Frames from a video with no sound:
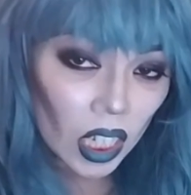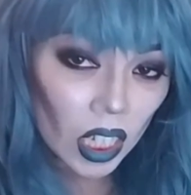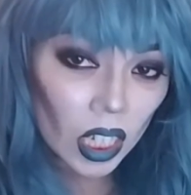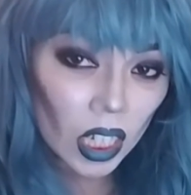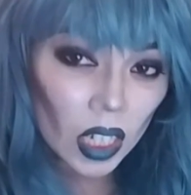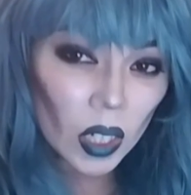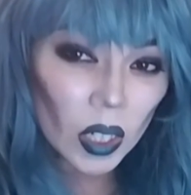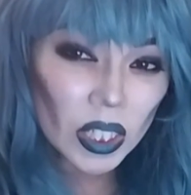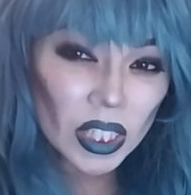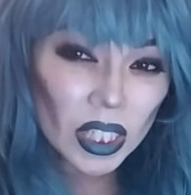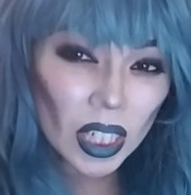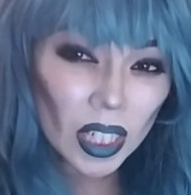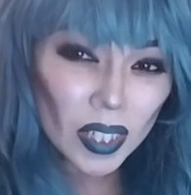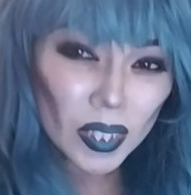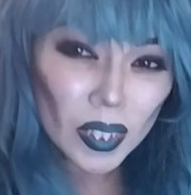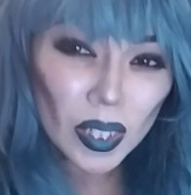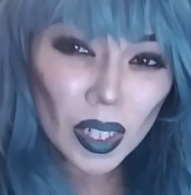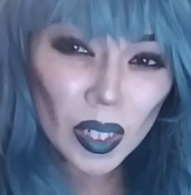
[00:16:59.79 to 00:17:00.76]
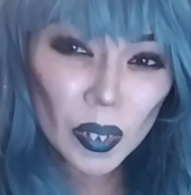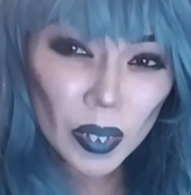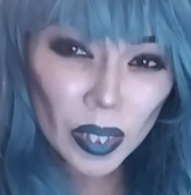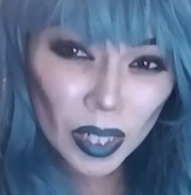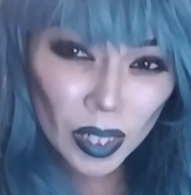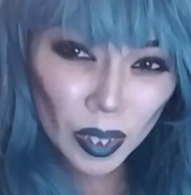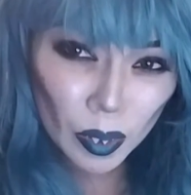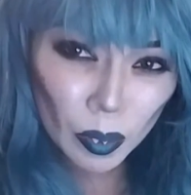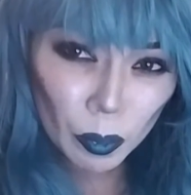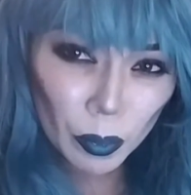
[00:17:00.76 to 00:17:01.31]
which I don't know how I'm going to
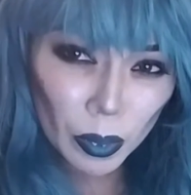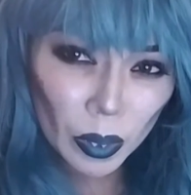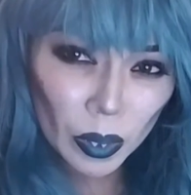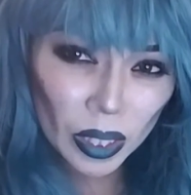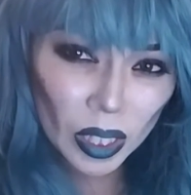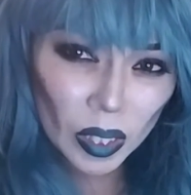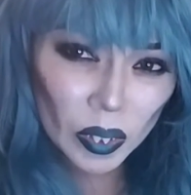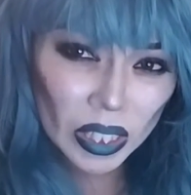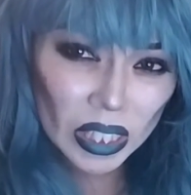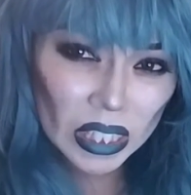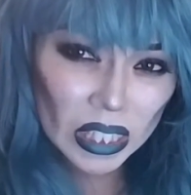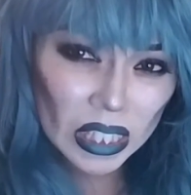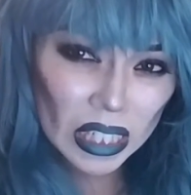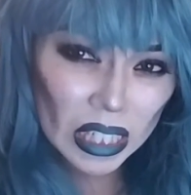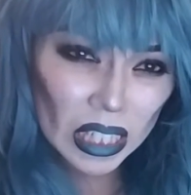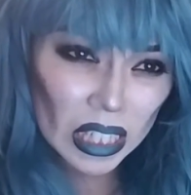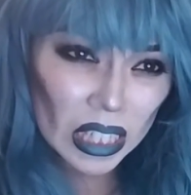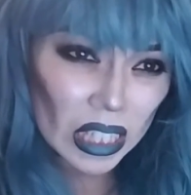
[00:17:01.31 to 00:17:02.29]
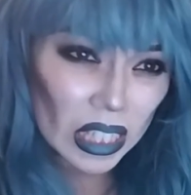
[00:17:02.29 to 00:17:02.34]
open without my teeth.